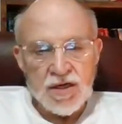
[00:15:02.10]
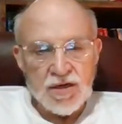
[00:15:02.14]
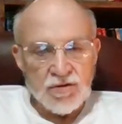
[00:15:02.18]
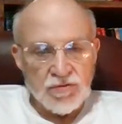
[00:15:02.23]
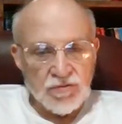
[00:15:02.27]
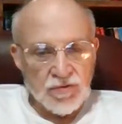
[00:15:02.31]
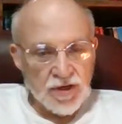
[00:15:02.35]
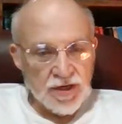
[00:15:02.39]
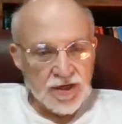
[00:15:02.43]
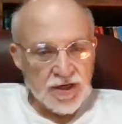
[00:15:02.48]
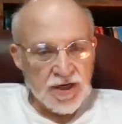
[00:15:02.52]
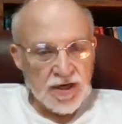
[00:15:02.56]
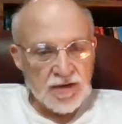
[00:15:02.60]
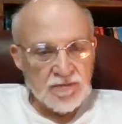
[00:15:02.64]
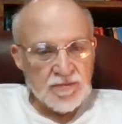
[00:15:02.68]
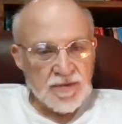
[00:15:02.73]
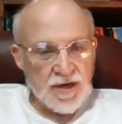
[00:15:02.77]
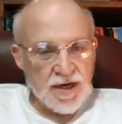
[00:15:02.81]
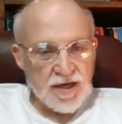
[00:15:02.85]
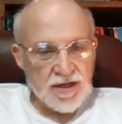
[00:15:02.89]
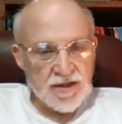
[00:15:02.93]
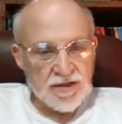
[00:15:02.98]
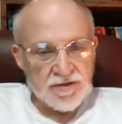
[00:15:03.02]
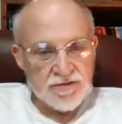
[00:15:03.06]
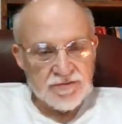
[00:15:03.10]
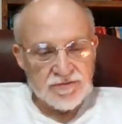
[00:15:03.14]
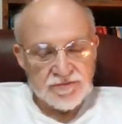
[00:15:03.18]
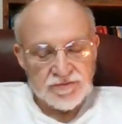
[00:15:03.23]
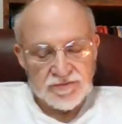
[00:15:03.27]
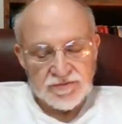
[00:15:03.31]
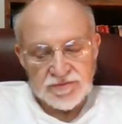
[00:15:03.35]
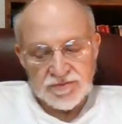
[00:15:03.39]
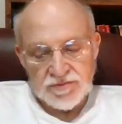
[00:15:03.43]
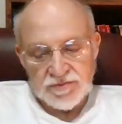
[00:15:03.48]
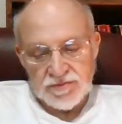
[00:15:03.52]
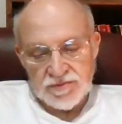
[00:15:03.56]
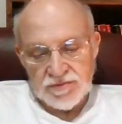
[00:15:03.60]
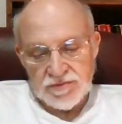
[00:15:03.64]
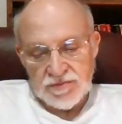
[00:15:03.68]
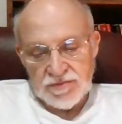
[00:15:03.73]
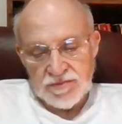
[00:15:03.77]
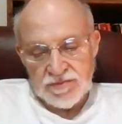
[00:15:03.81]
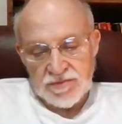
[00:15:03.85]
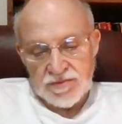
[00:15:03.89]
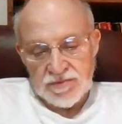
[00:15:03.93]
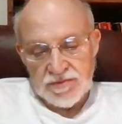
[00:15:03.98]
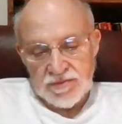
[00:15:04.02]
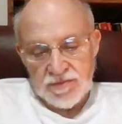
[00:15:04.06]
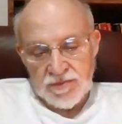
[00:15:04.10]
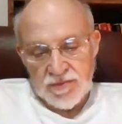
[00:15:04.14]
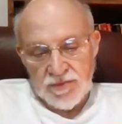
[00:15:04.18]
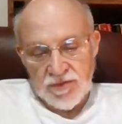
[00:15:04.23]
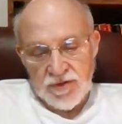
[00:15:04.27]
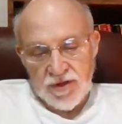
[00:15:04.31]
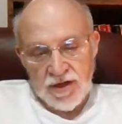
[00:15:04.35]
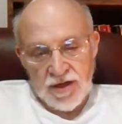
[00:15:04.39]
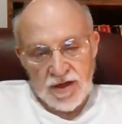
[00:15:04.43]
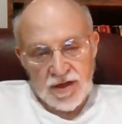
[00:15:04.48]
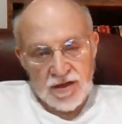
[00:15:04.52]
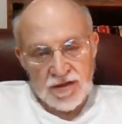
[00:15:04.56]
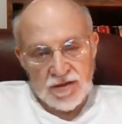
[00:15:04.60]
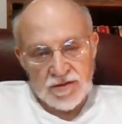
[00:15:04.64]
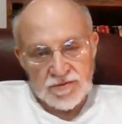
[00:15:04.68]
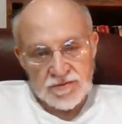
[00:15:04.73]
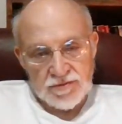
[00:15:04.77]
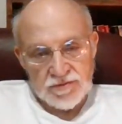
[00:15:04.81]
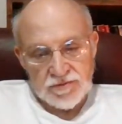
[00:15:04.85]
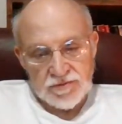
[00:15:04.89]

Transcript: written up by the